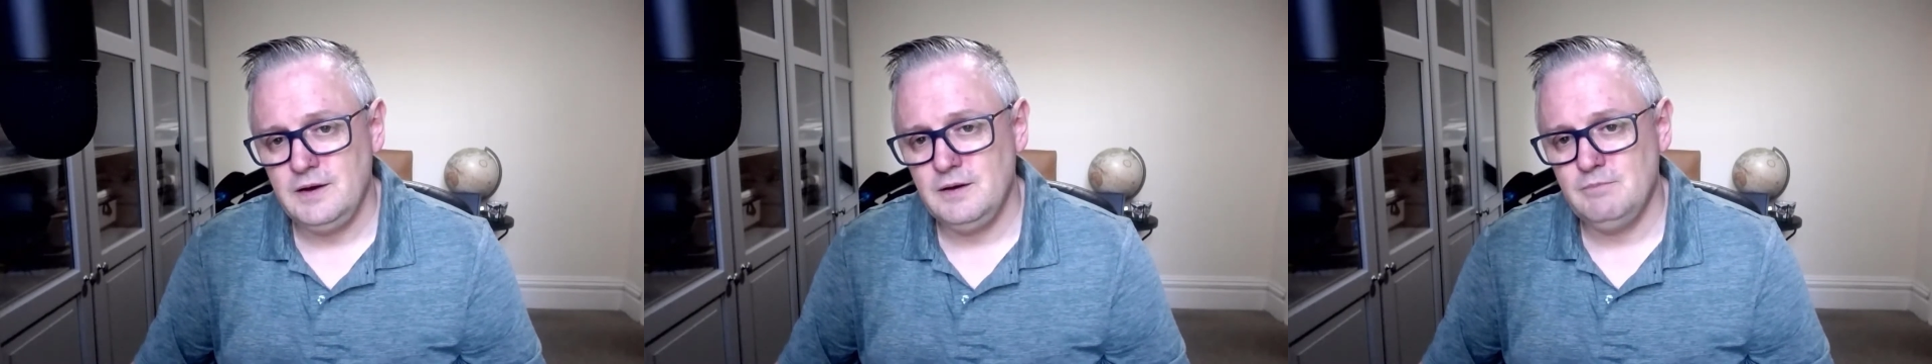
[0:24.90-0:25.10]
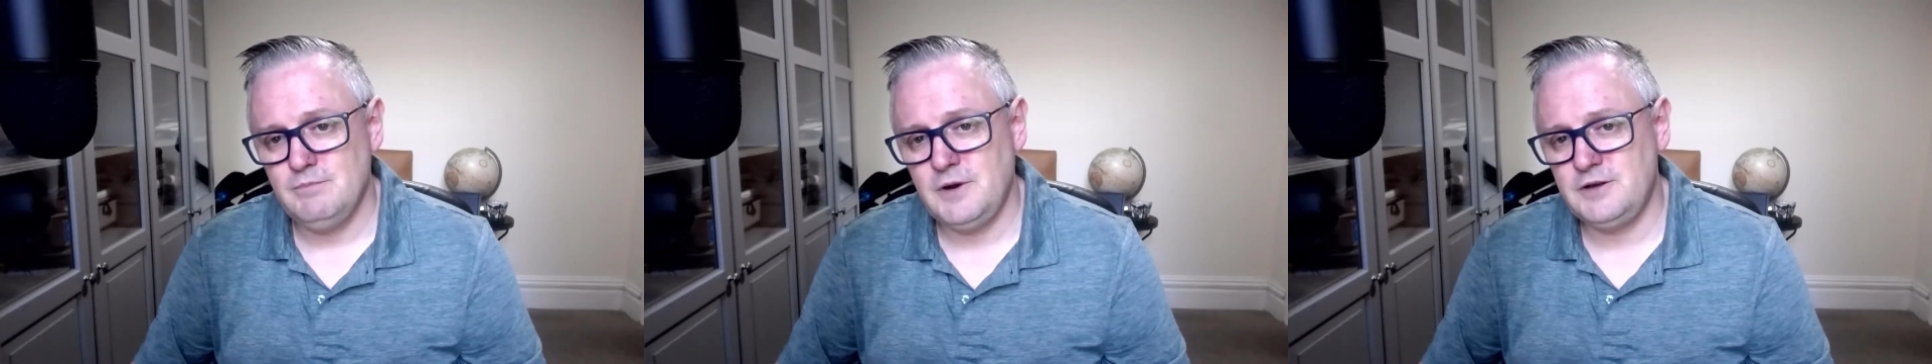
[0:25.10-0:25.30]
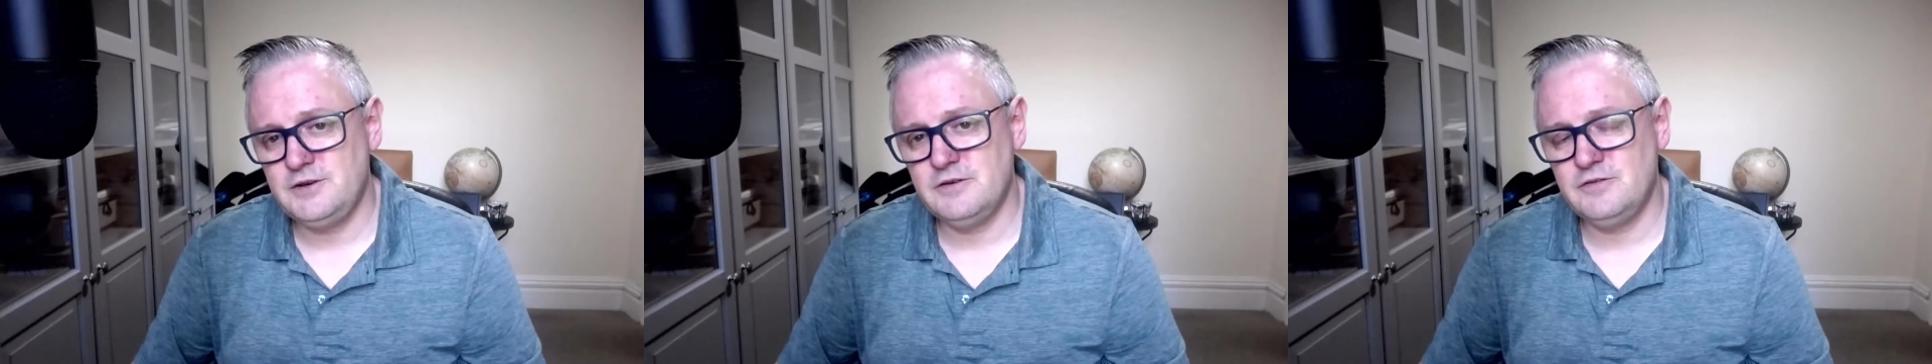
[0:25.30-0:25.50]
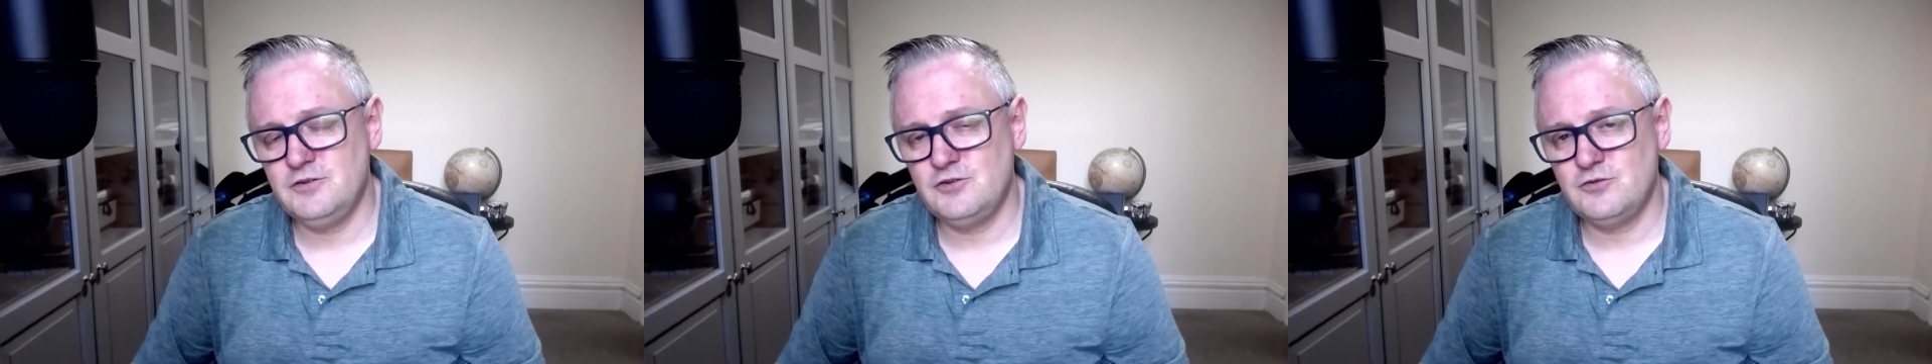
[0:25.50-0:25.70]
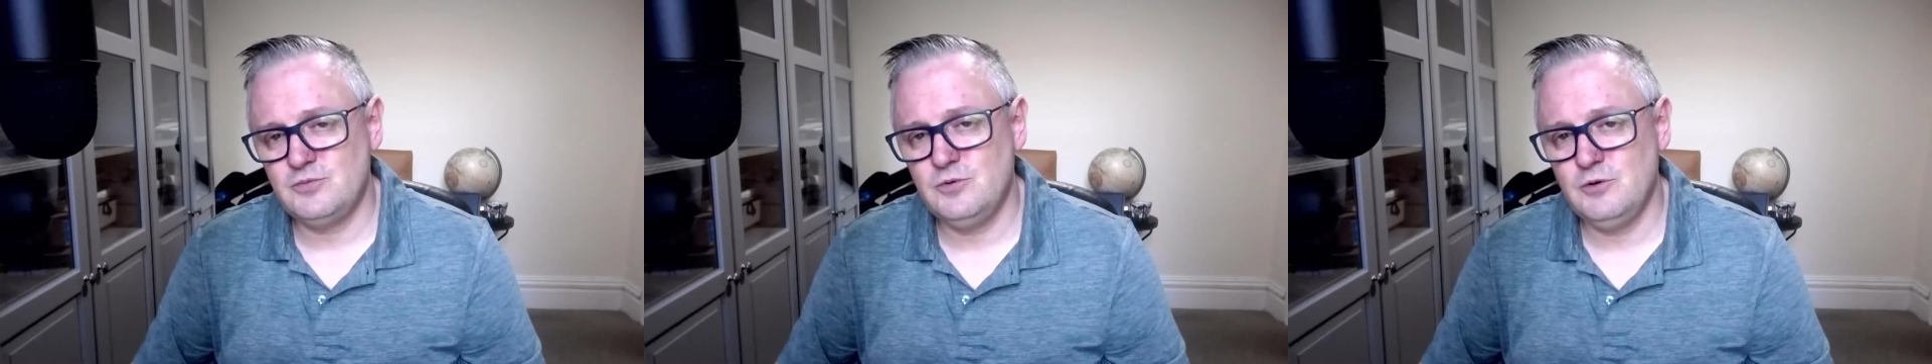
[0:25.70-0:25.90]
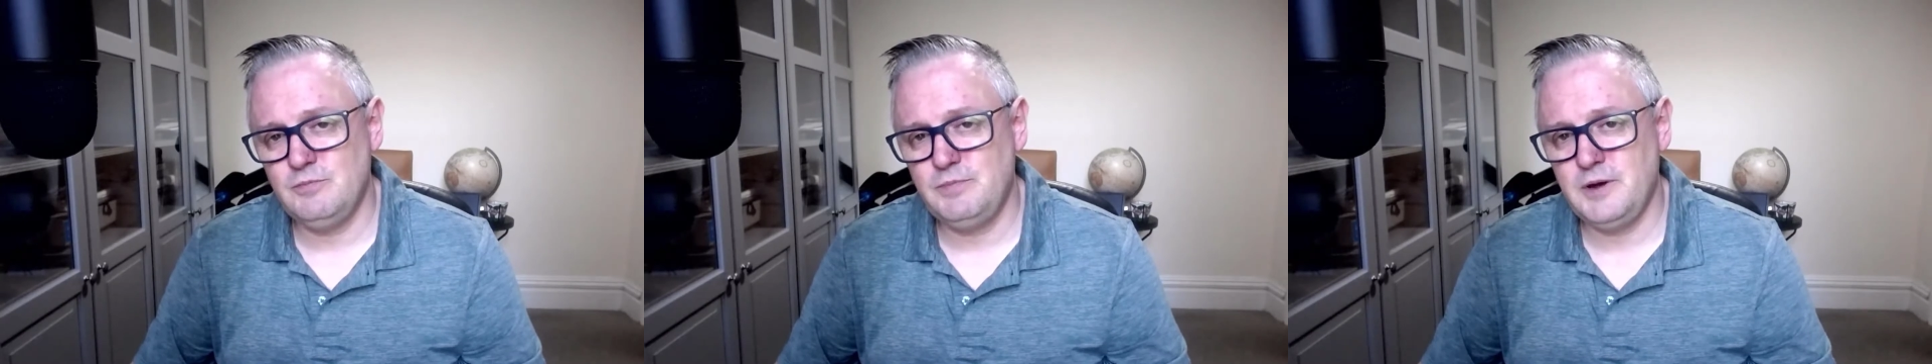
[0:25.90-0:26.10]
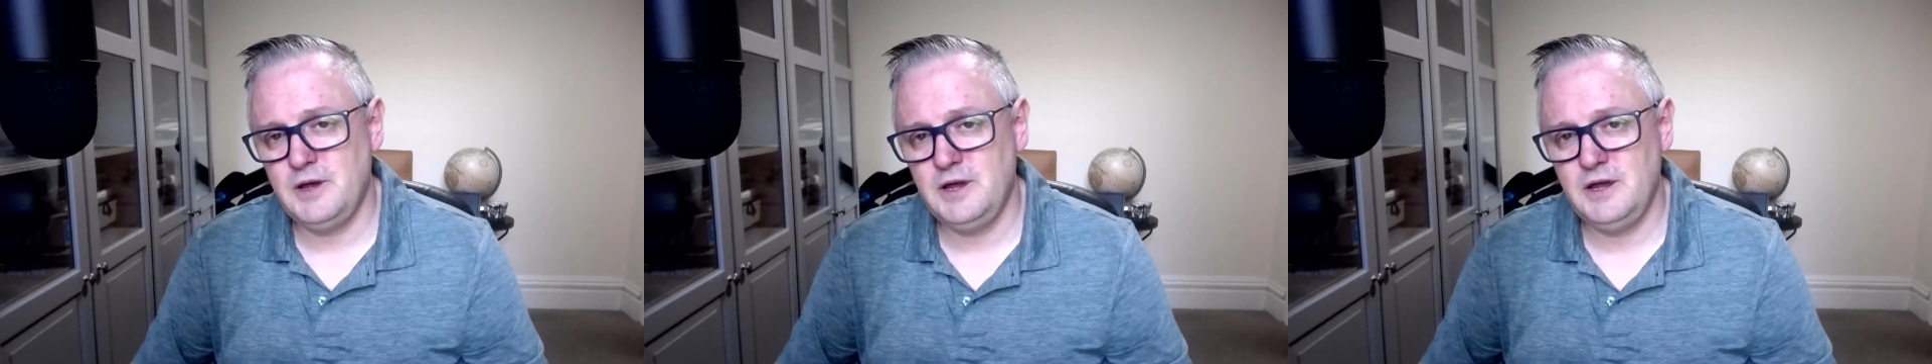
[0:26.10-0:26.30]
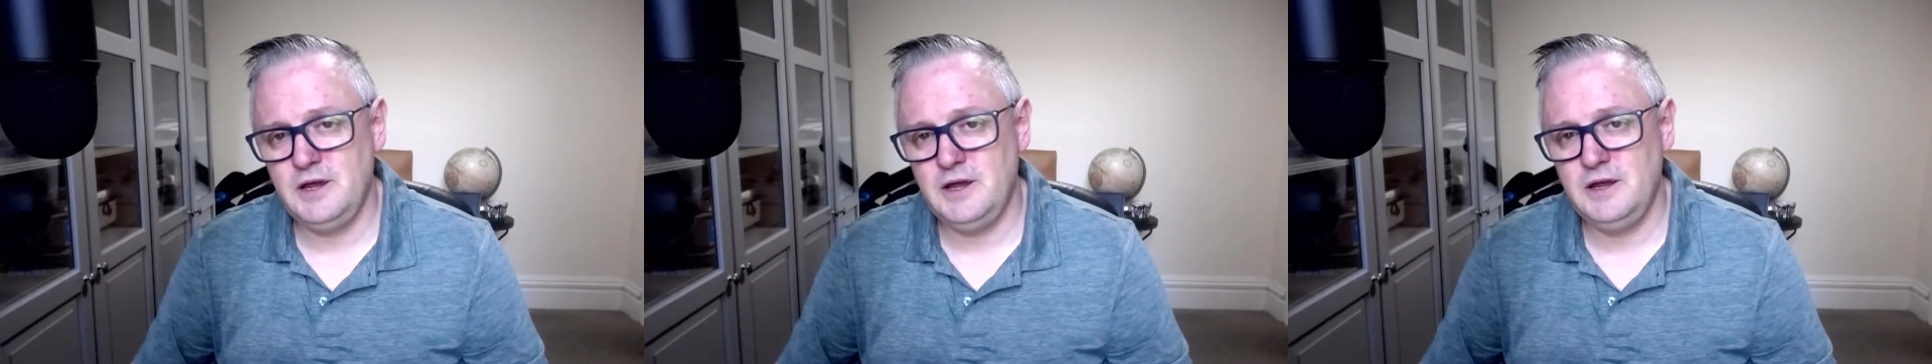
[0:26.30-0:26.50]
Main difference will
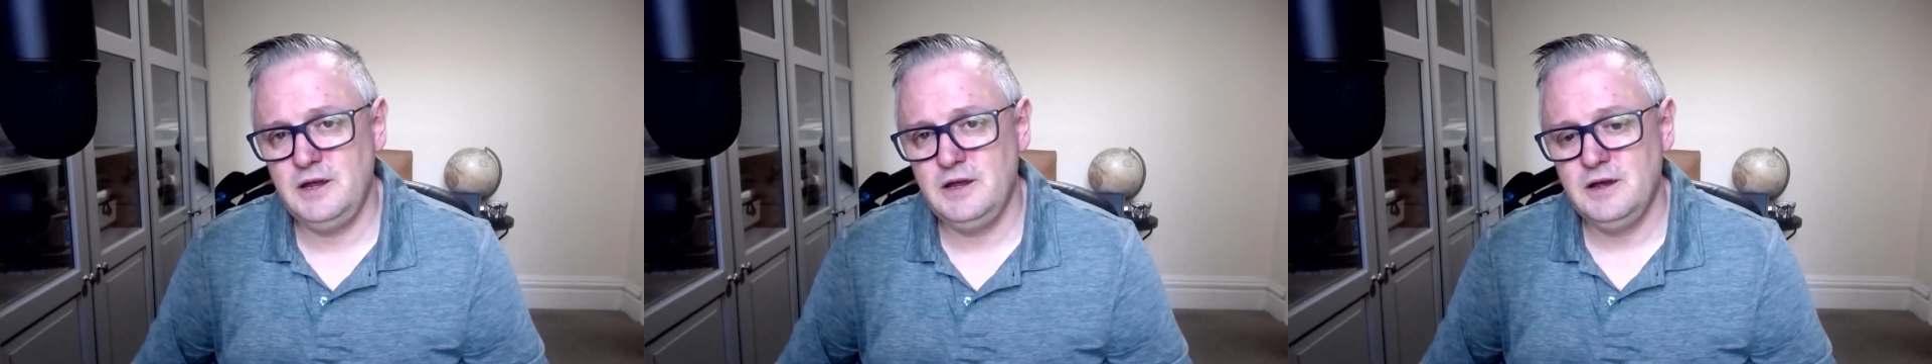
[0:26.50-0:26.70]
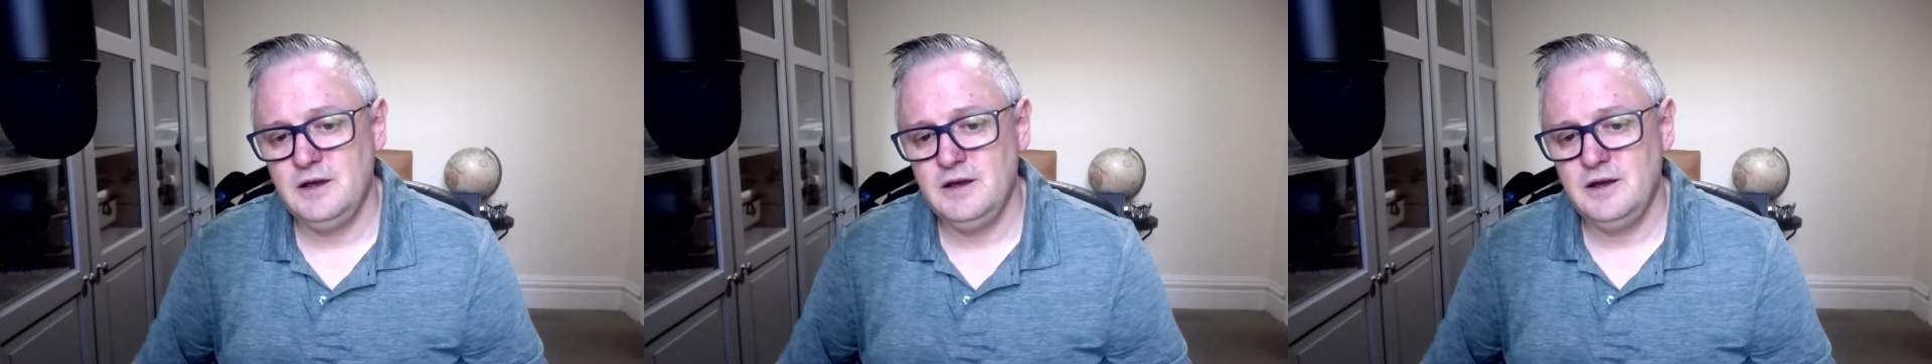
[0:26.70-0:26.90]
be